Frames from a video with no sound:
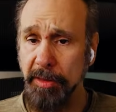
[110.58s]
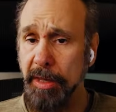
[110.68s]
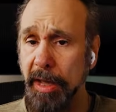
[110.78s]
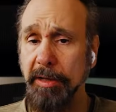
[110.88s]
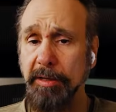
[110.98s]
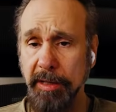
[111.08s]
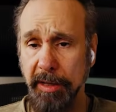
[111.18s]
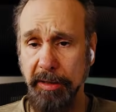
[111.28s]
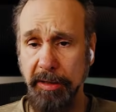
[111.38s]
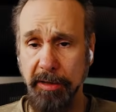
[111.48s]
The
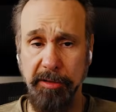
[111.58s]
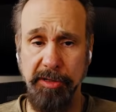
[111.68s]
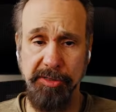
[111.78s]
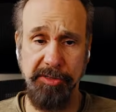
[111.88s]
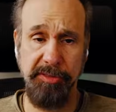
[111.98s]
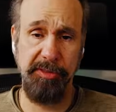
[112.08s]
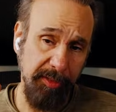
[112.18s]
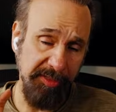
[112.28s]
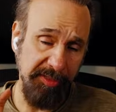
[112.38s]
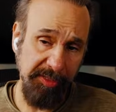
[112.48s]
idea here is it's a